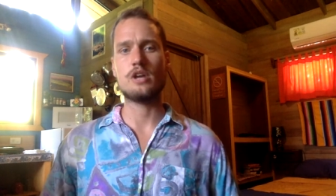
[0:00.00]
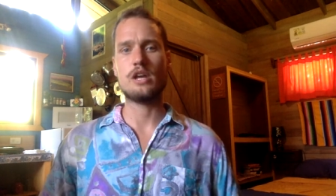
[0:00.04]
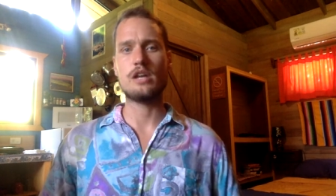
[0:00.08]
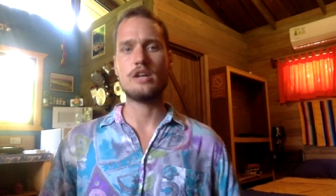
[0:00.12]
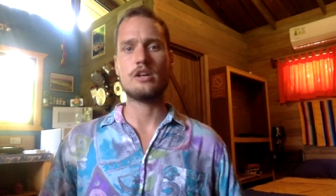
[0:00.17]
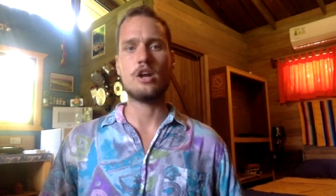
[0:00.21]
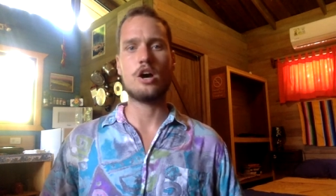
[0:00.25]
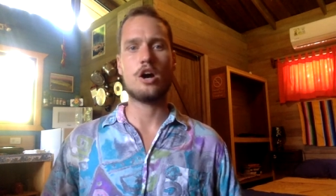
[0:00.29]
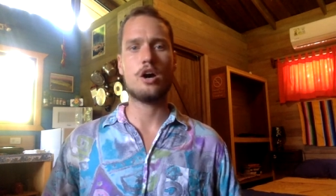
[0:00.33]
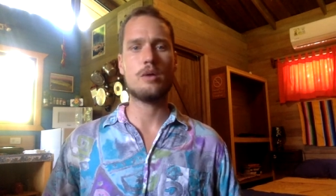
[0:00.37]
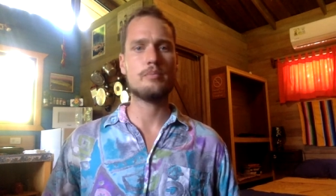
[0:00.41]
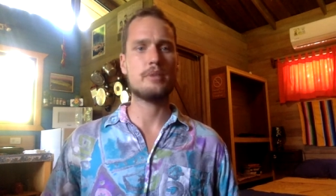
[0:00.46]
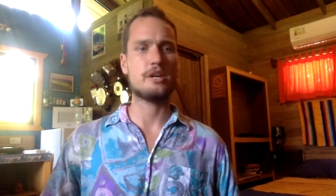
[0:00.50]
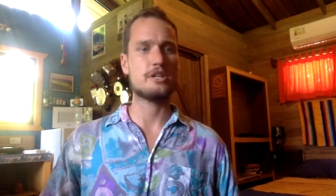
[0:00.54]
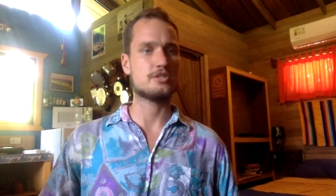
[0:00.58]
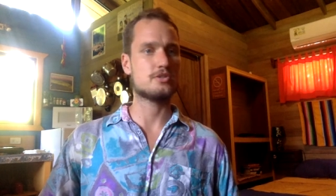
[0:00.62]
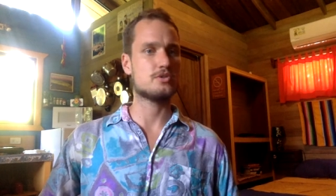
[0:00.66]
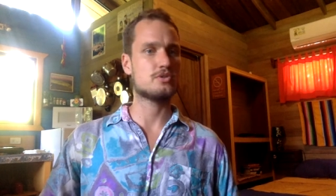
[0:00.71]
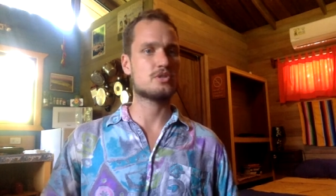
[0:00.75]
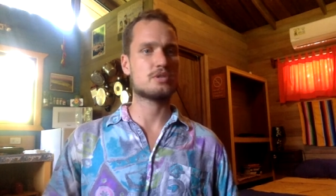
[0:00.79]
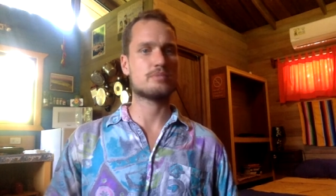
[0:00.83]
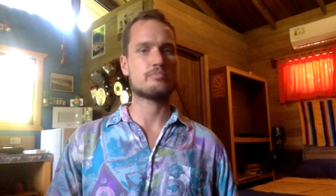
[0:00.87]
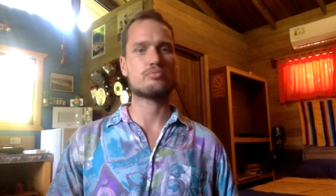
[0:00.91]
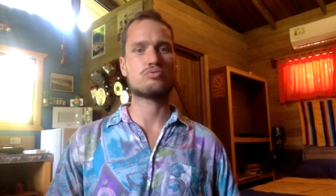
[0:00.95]
and numb as you
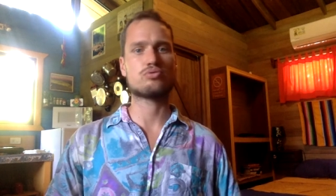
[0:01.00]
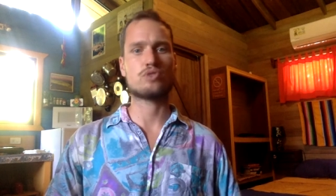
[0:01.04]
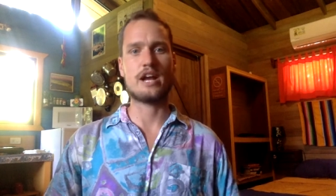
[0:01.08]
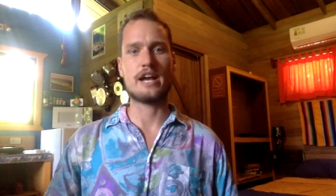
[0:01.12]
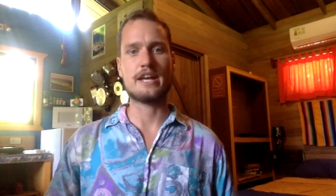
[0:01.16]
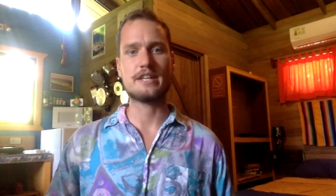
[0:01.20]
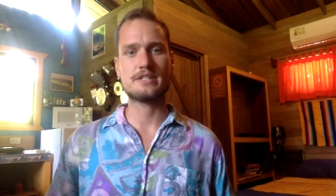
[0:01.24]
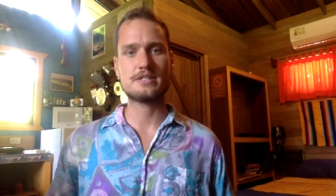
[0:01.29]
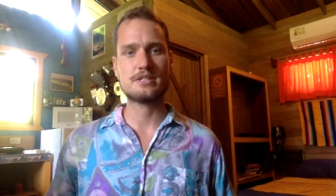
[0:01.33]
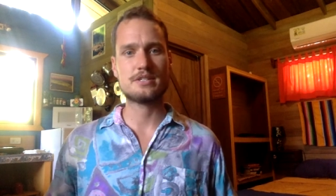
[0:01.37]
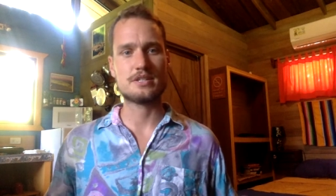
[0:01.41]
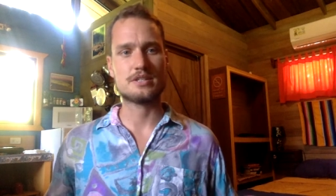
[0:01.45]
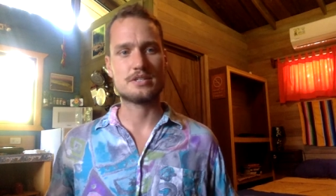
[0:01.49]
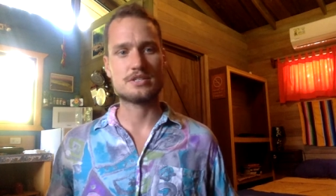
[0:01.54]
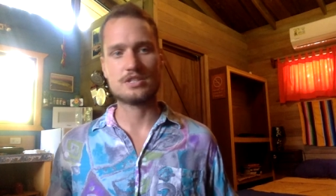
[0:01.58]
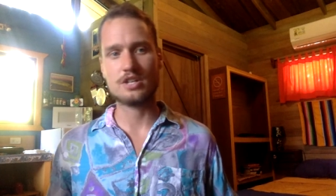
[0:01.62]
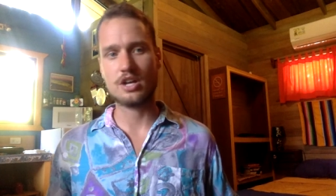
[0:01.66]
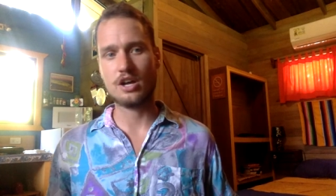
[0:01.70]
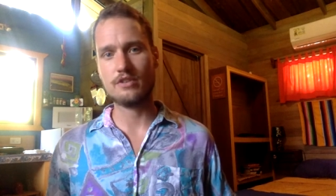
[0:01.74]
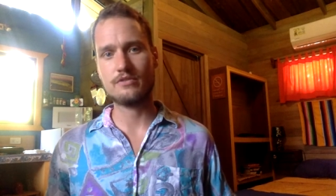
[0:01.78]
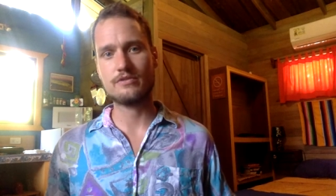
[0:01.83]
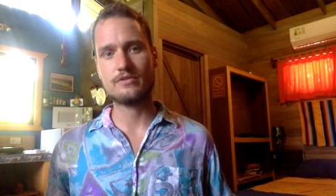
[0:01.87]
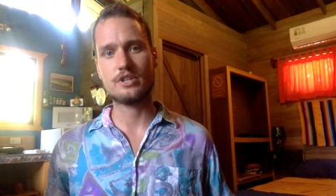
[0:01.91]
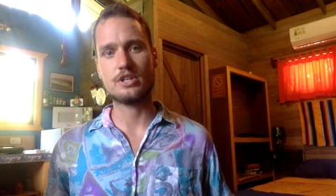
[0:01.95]
suppress the
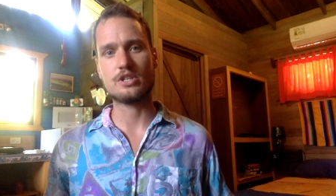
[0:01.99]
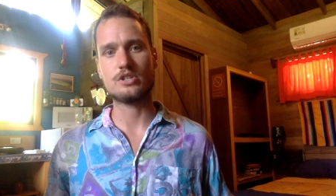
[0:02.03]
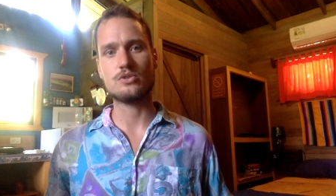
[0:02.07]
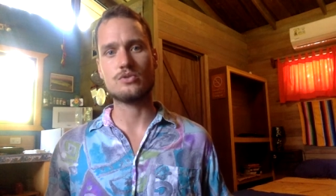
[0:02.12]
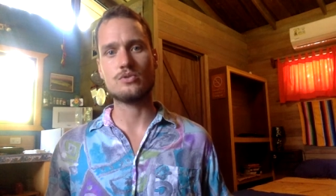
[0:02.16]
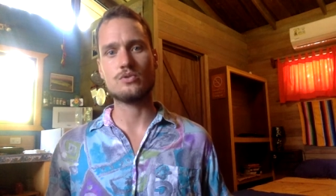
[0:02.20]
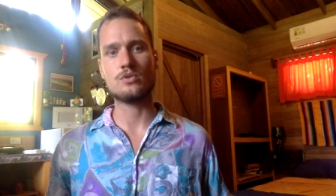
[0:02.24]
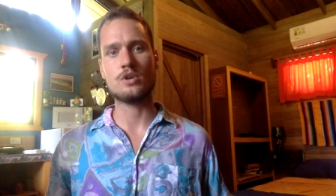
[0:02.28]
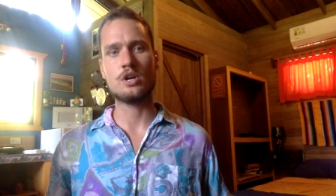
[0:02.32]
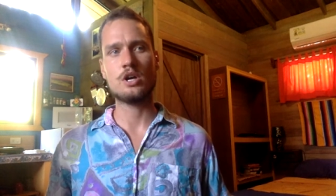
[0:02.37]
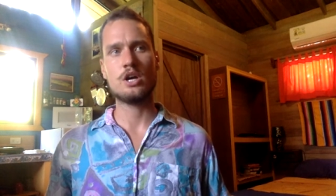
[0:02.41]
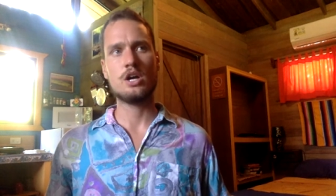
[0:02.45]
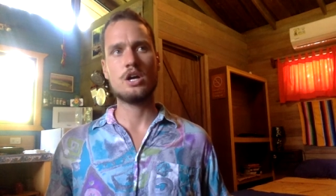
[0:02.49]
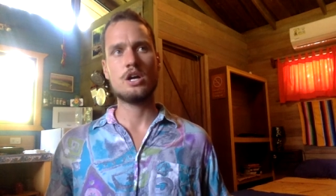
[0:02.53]
stuff that you